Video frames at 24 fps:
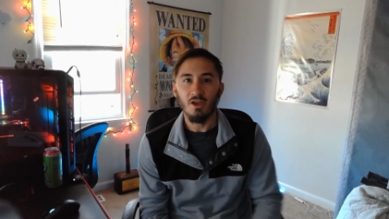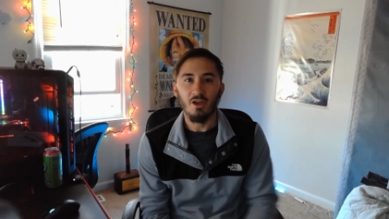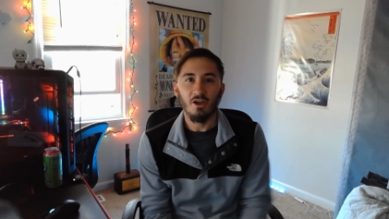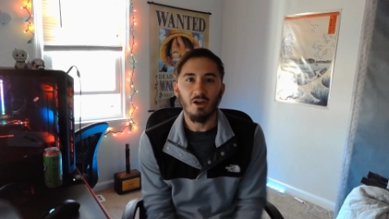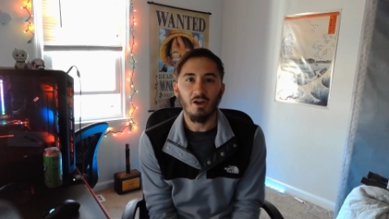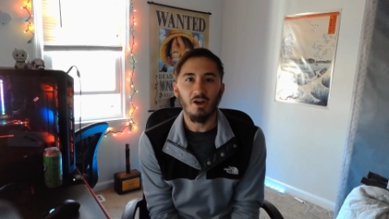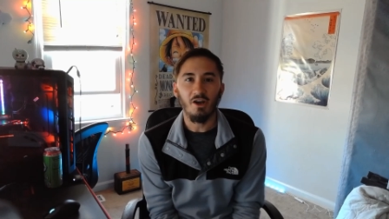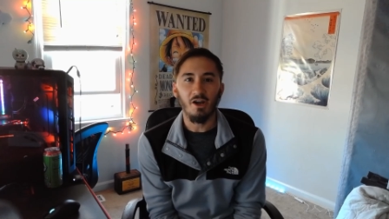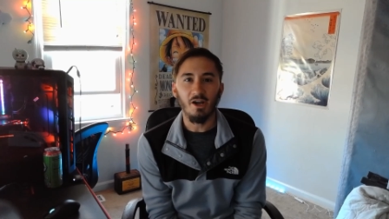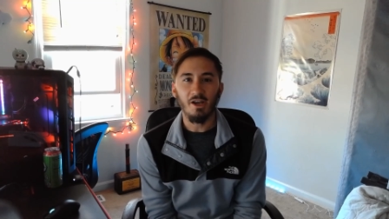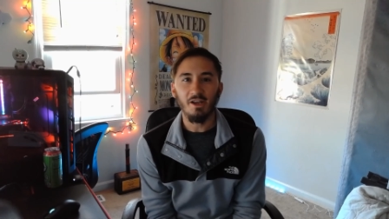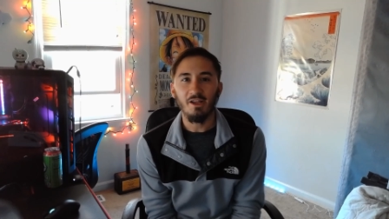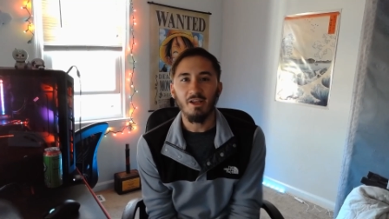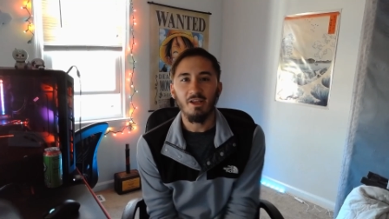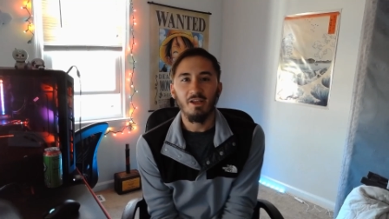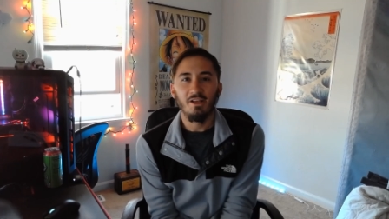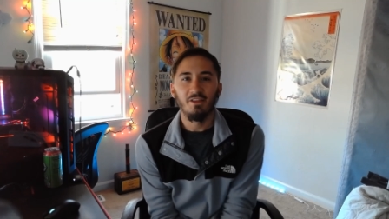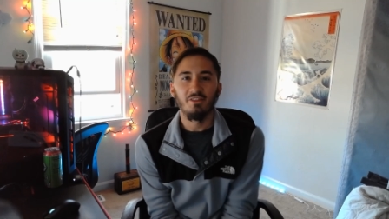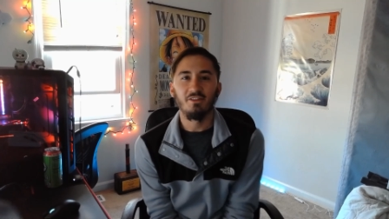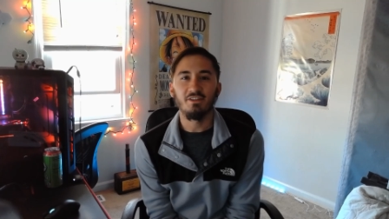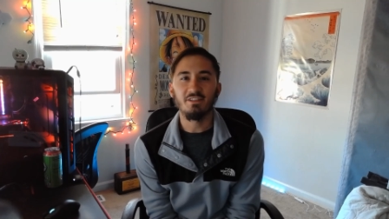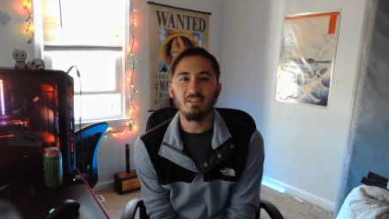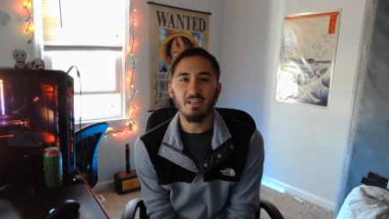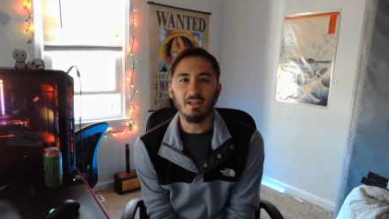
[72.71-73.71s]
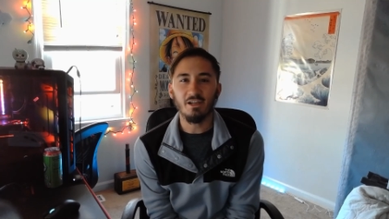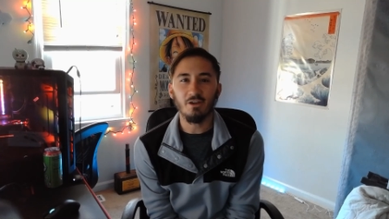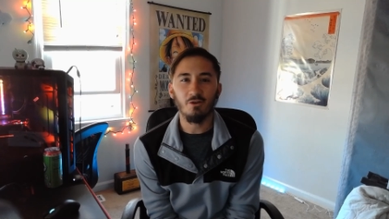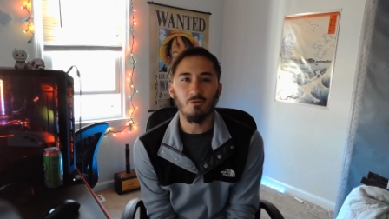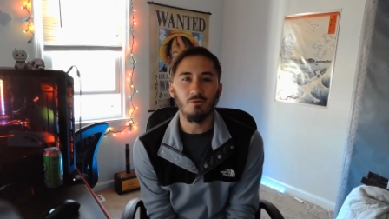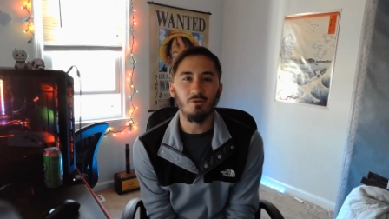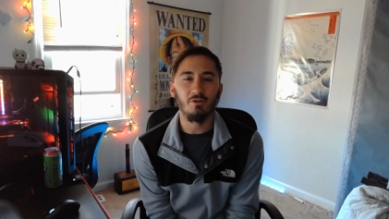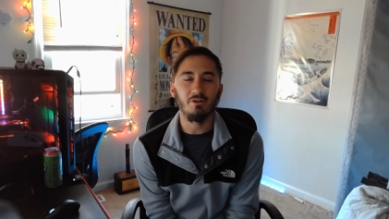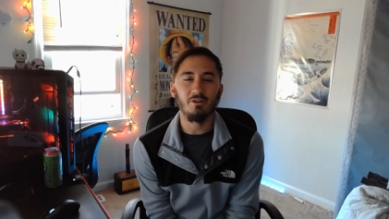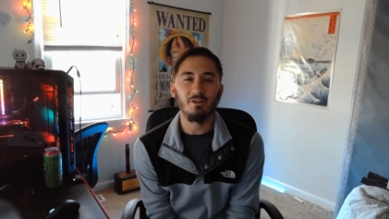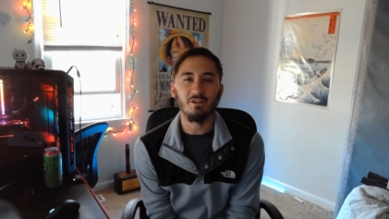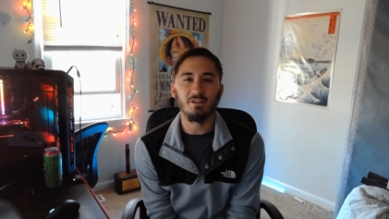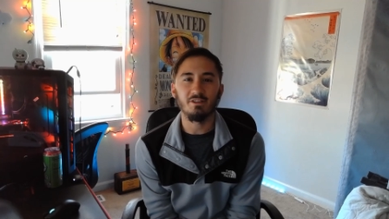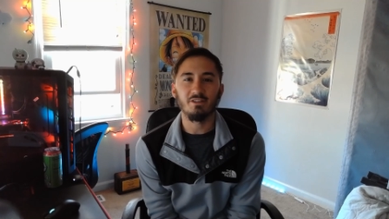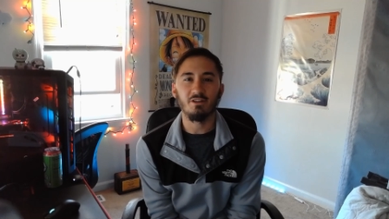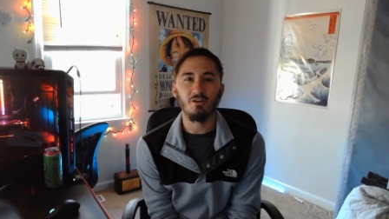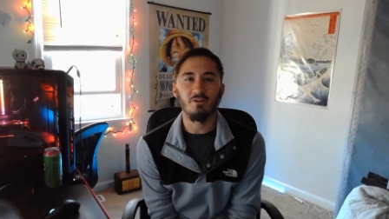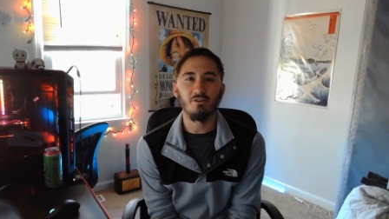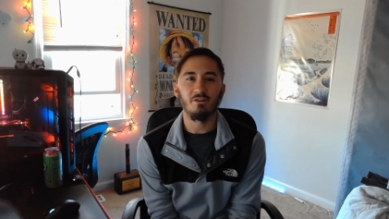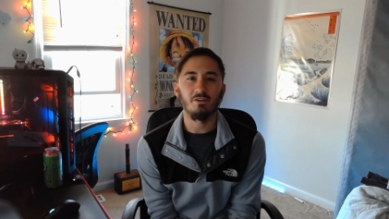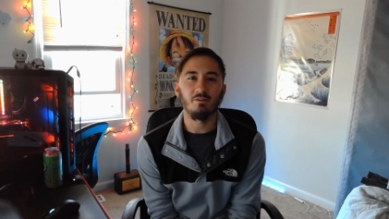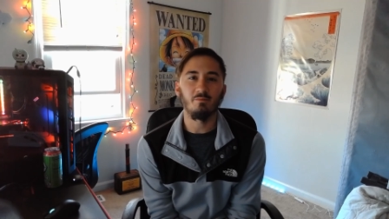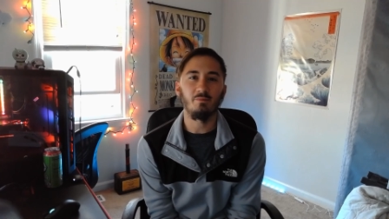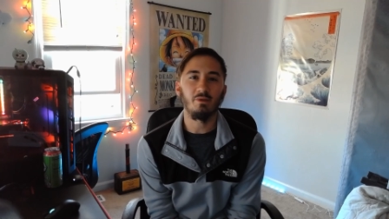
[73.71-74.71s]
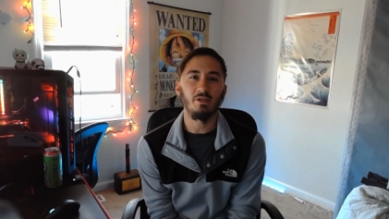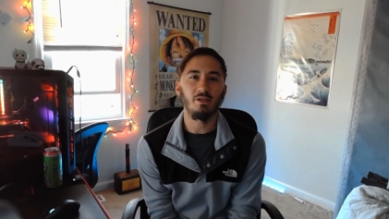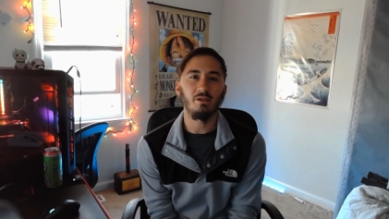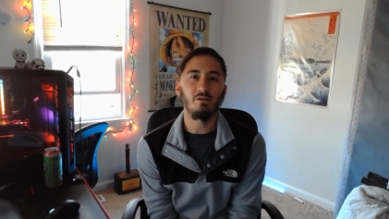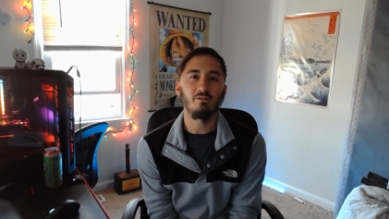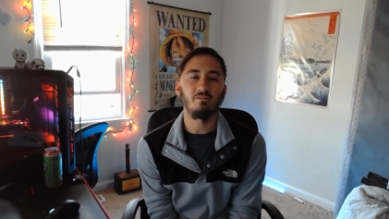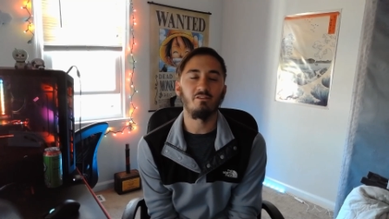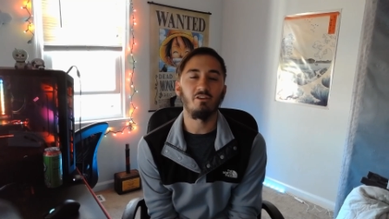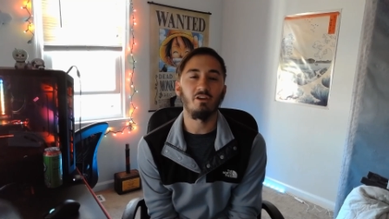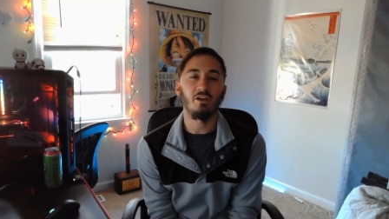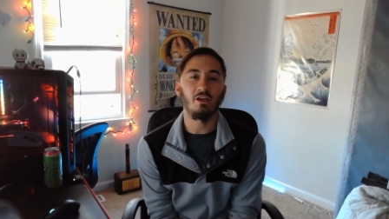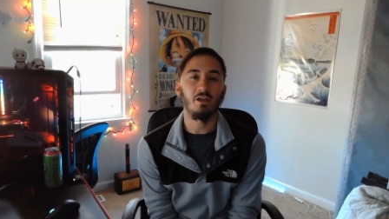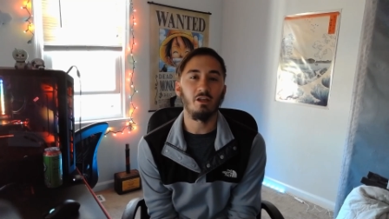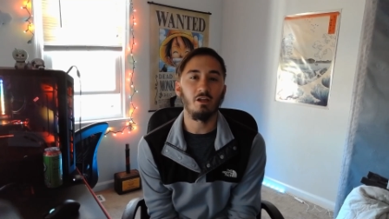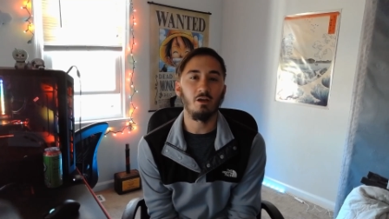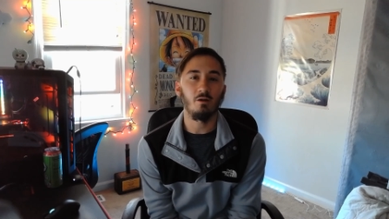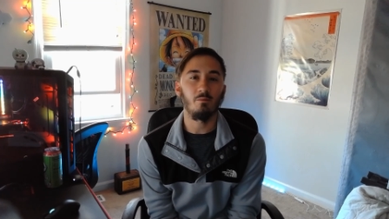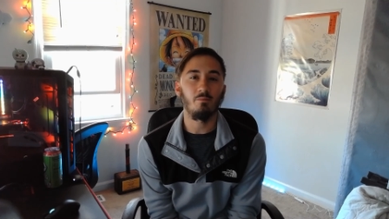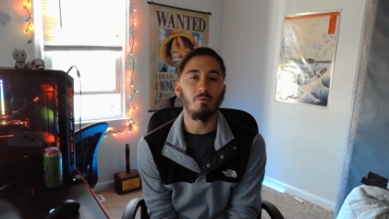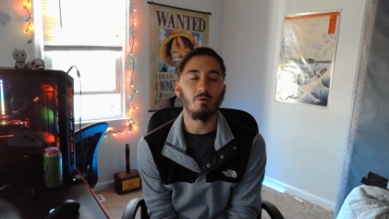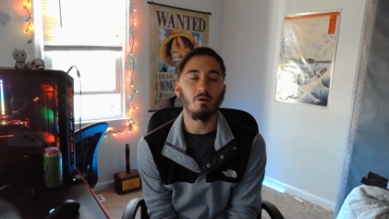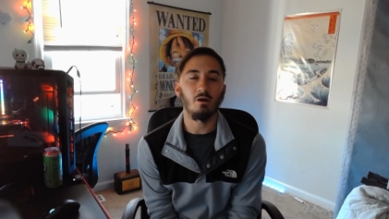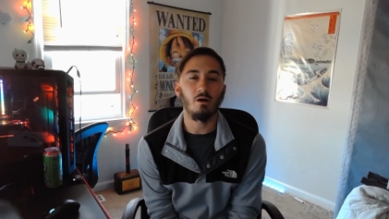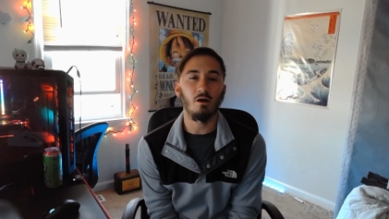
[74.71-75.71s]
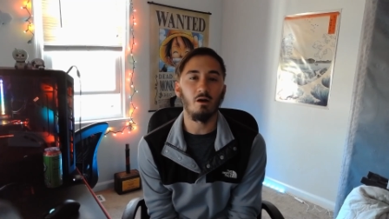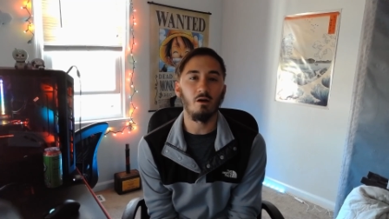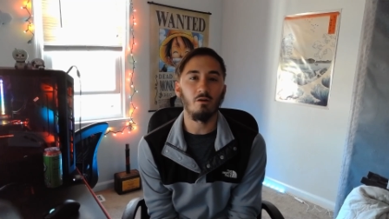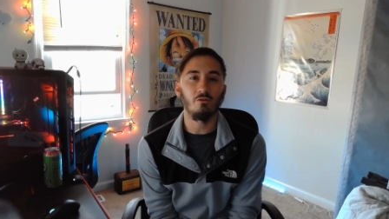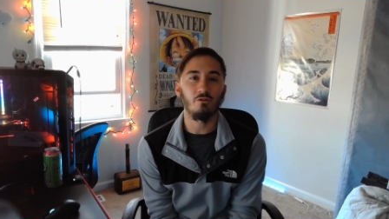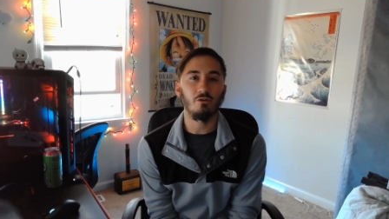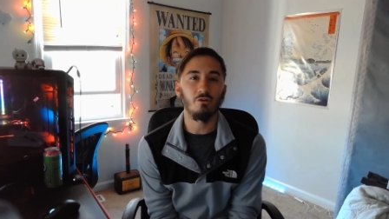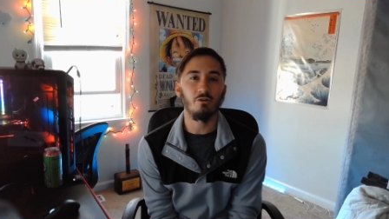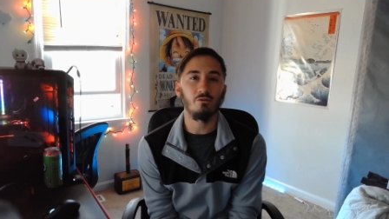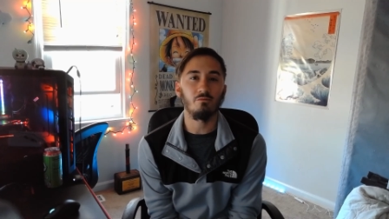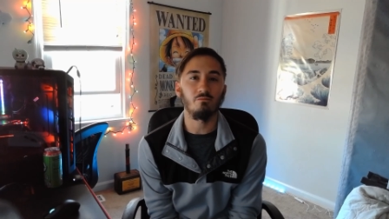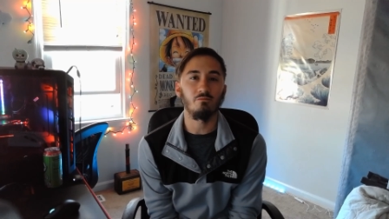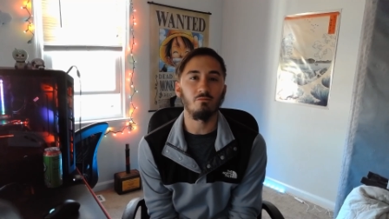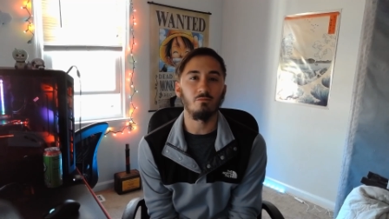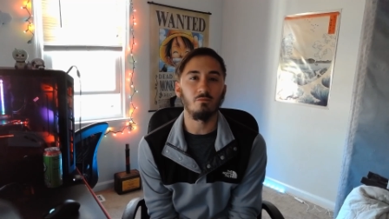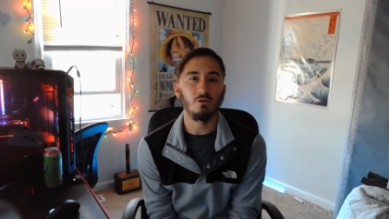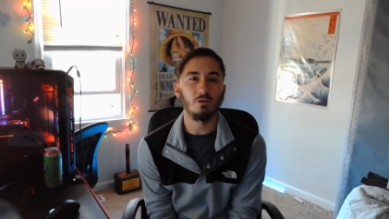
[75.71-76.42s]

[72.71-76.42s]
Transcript: All right. The second one is going to be to hit up other